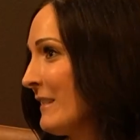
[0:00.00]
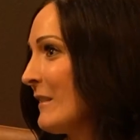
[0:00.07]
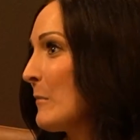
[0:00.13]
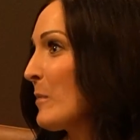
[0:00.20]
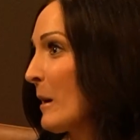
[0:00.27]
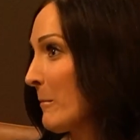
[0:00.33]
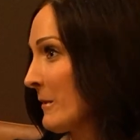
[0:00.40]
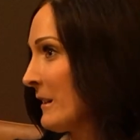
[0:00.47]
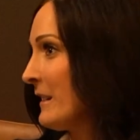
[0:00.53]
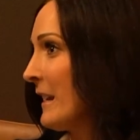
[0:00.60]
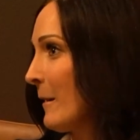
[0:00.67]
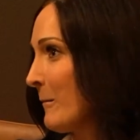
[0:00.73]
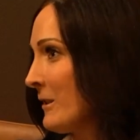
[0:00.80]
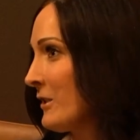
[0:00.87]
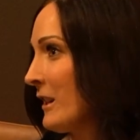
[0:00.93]
of the property
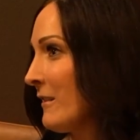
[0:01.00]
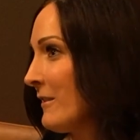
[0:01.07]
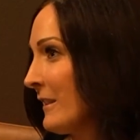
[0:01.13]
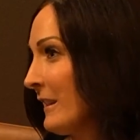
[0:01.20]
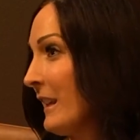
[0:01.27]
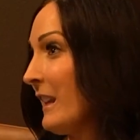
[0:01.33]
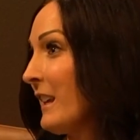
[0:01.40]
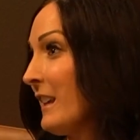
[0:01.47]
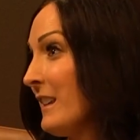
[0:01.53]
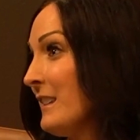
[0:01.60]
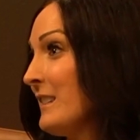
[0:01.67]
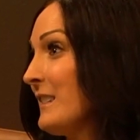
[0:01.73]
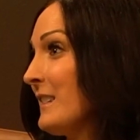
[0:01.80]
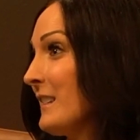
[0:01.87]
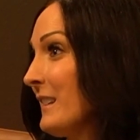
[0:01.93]
damage, I feel like,
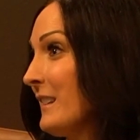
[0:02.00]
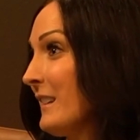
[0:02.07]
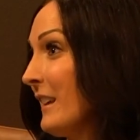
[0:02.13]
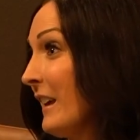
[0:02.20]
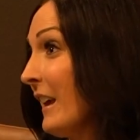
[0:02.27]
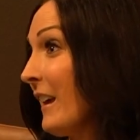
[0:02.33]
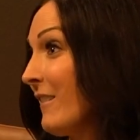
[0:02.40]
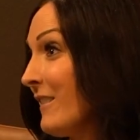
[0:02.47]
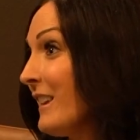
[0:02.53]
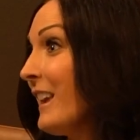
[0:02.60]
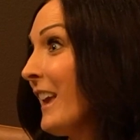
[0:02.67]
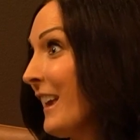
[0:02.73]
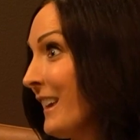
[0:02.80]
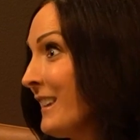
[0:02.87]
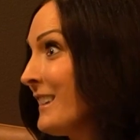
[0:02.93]
is a
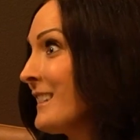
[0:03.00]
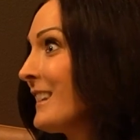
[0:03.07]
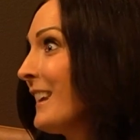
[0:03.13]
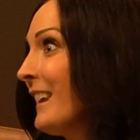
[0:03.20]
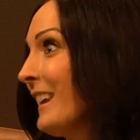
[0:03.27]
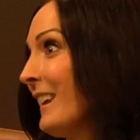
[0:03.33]
heavy end.